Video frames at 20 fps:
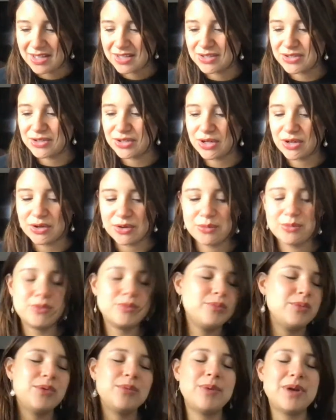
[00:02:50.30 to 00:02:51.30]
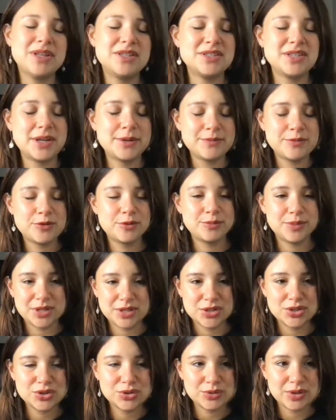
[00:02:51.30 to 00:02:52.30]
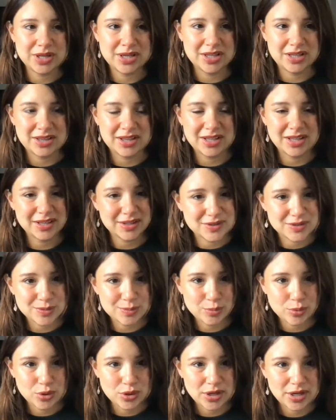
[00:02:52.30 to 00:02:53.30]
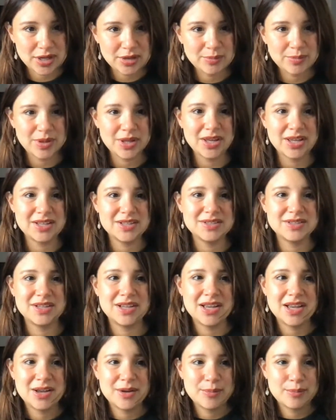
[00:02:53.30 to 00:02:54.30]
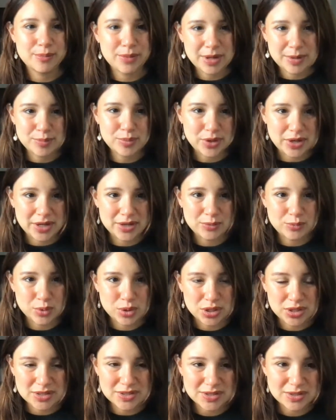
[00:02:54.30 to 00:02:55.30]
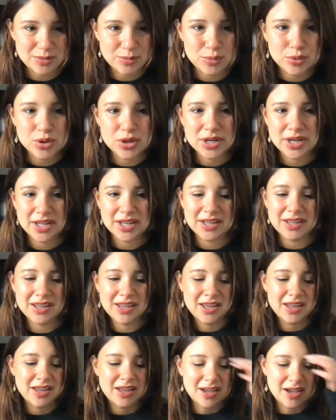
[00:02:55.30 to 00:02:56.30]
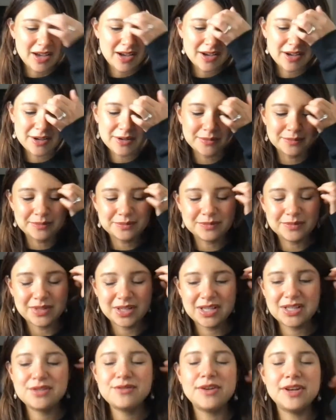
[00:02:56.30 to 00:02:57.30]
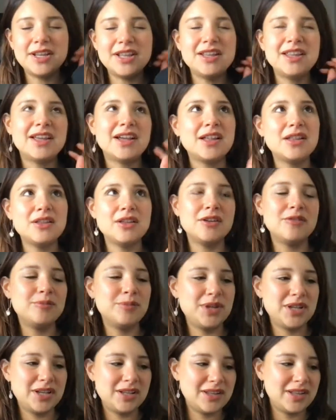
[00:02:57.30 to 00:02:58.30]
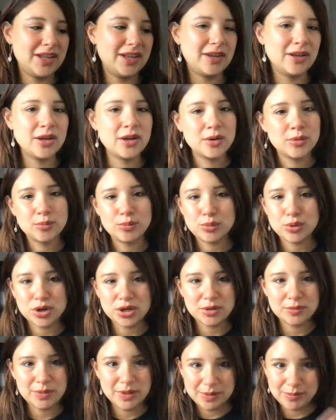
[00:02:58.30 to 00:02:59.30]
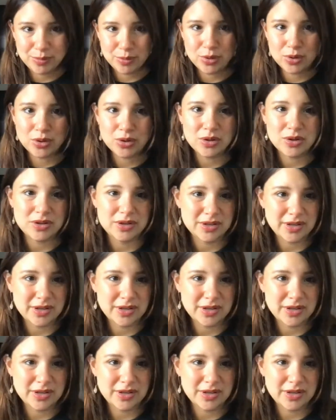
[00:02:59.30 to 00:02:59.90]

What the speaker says: So the best time for me to do anything is the morning because my brain works in the morning. It's funny, like I love meeting like morning people,